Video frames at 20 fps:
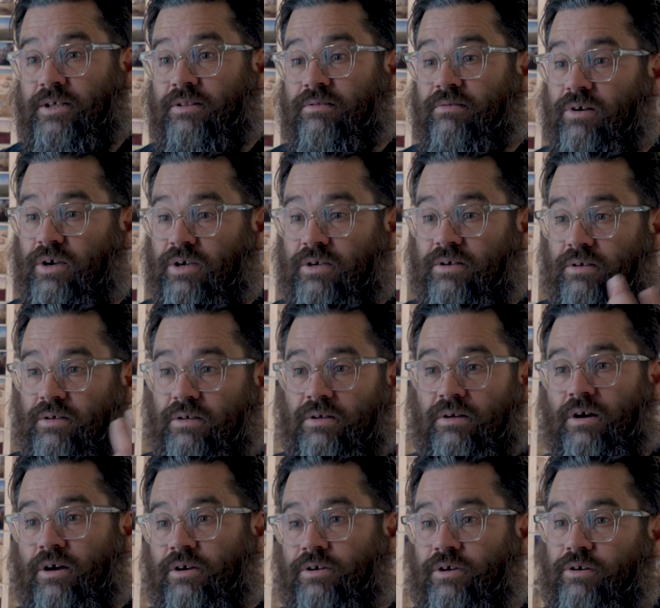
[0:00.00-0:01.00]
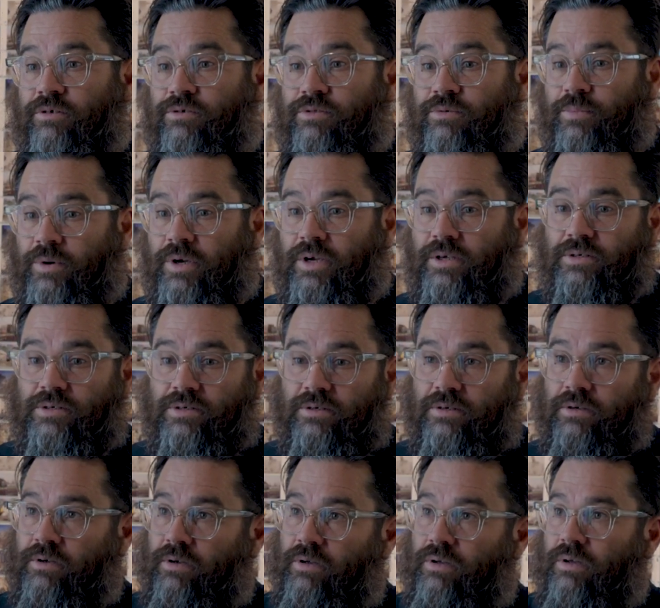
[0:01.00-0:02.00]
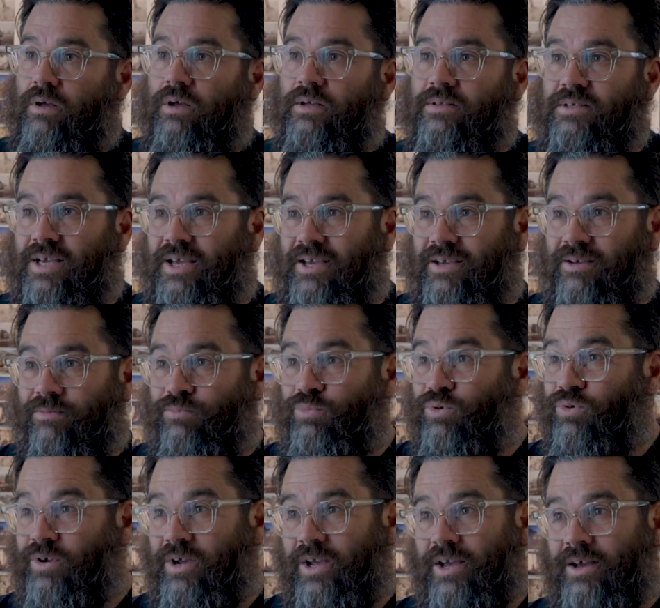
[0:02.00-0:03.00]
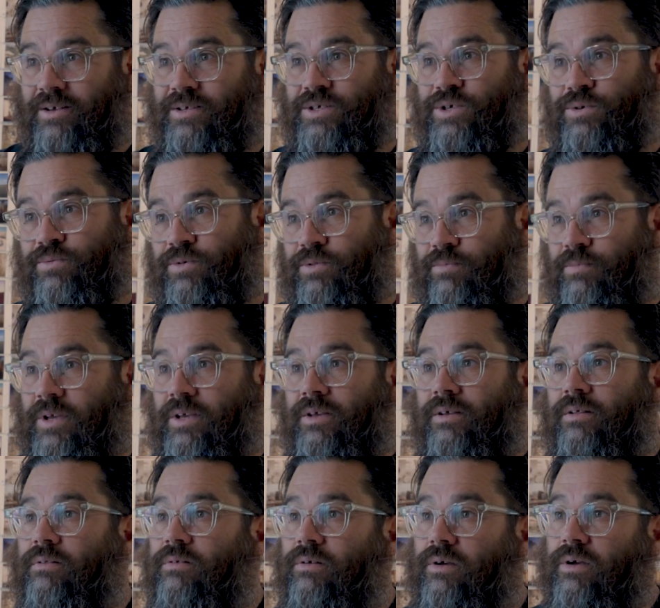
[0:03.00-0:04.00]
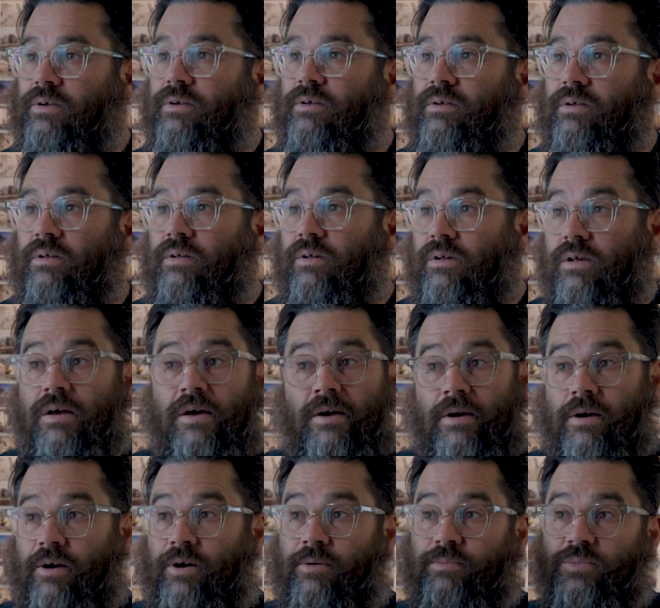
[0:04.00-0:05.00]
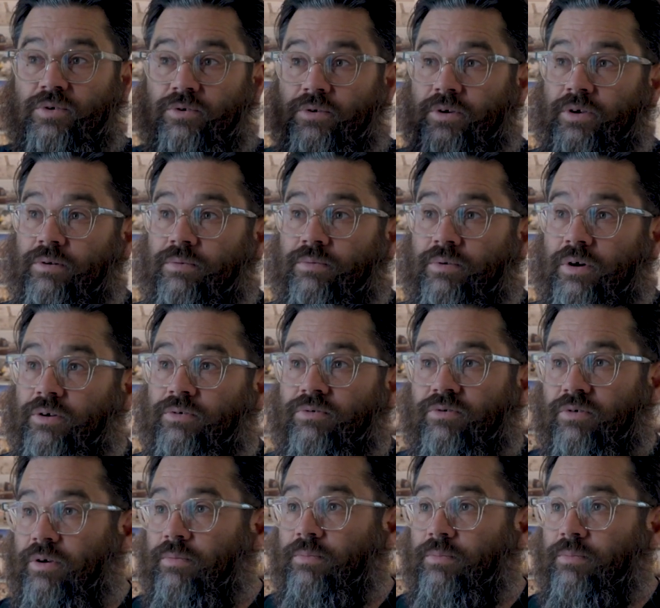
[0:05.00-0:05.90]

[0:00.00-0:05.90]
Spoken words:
like I go to the beach, I take a water housing with me. Like, I'm doing a road trip,